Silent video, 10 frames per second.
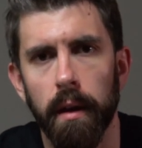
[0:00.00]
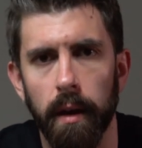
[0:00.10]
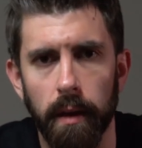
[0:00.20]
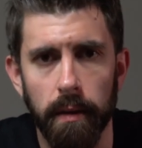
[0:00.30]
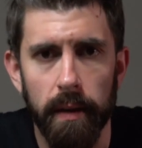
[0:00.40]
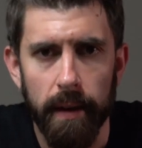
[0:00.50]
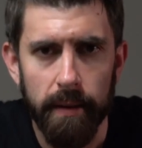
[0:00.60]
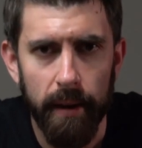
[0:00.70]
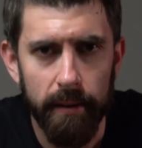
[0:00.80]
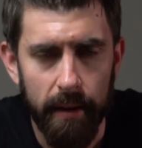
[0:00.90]
and
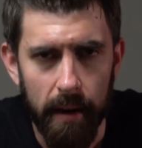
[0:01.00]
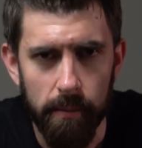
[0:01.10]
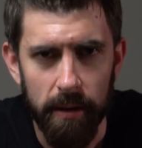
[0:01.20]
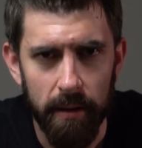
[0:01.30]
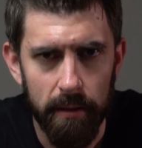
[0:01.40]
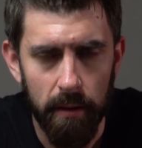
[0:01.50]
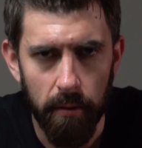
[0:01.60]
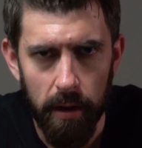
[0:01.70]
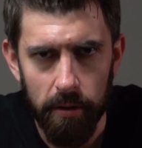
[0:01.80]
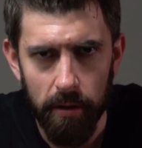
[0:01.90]
that takes time and
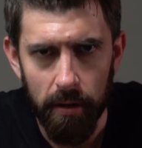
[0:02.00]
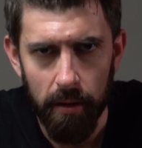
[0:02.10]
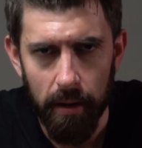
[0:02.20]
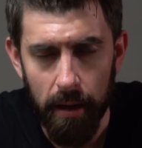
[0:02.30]
consideration,